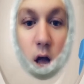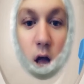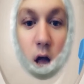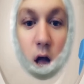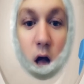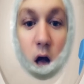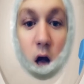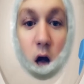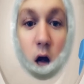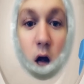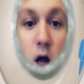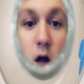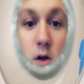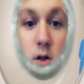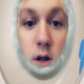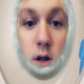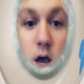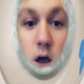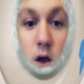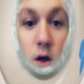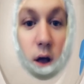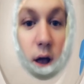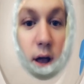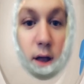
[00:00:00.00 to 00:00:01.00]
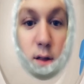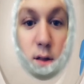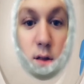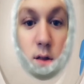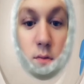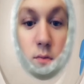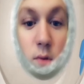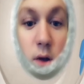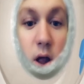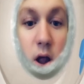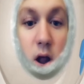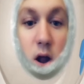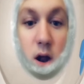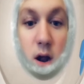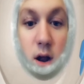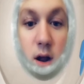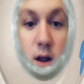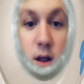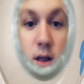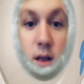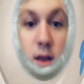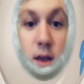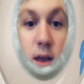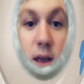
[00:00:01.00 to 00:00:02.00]
Oh no! I swear.
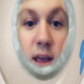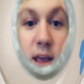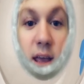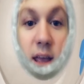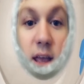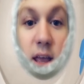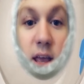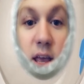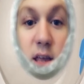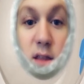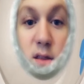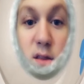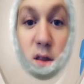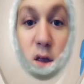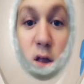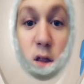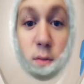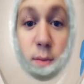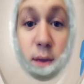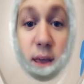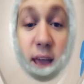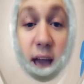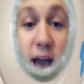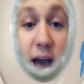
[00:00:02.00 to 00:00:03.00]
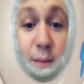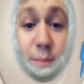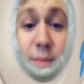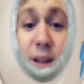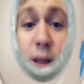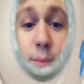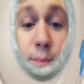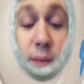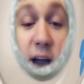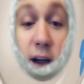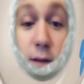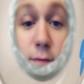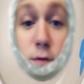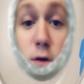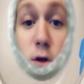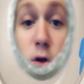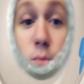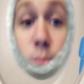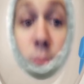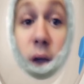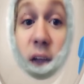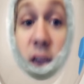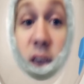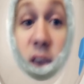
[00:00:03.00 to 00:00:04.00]
Excuse me. I'm in the bathroom,
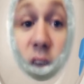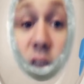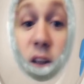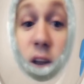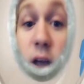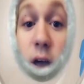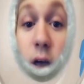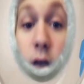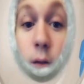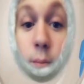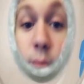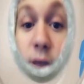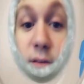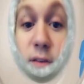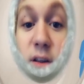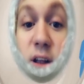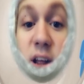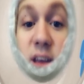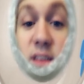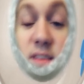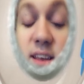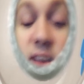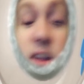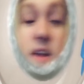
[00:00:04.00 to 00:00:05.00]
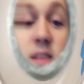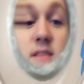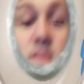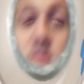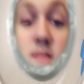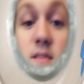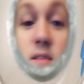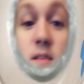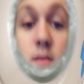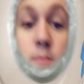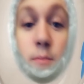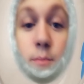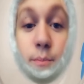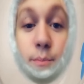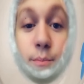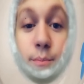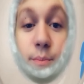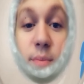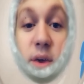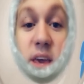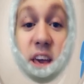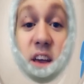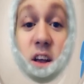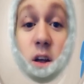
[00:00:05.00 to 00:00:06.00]
and um, if you're gonna take a
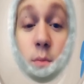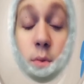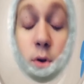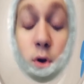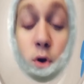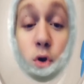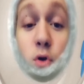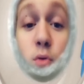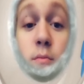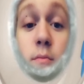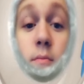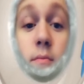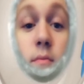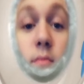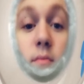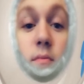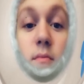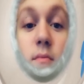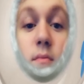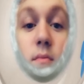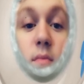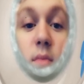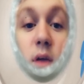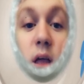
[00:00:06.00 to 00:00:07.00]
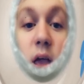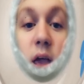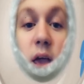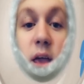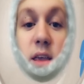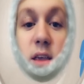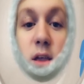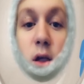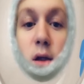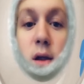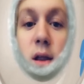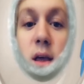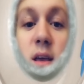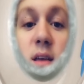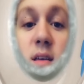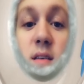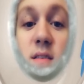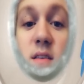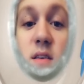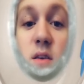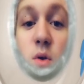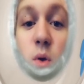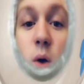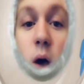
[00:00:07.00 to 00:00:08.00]
pee or poop, you need
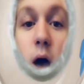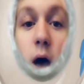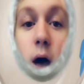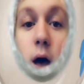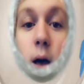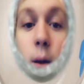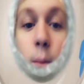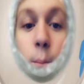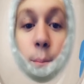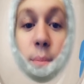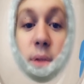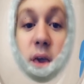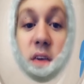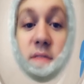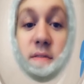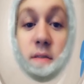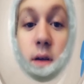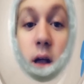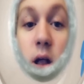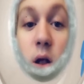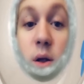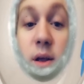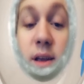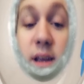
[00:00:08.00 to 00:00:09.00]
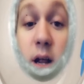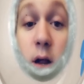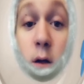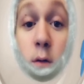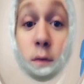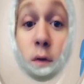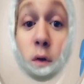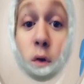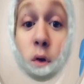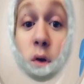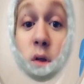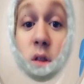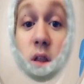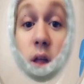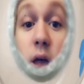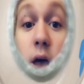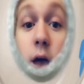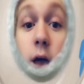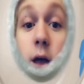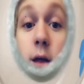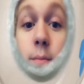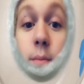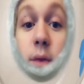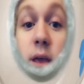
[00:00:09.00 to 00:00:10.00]
to um be very careful because
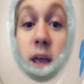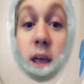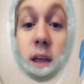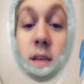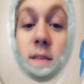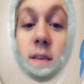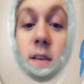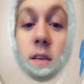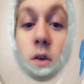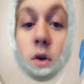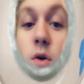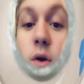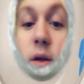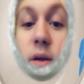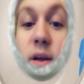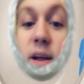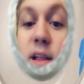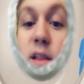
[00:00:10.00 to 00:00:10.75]
I'm in the toilet.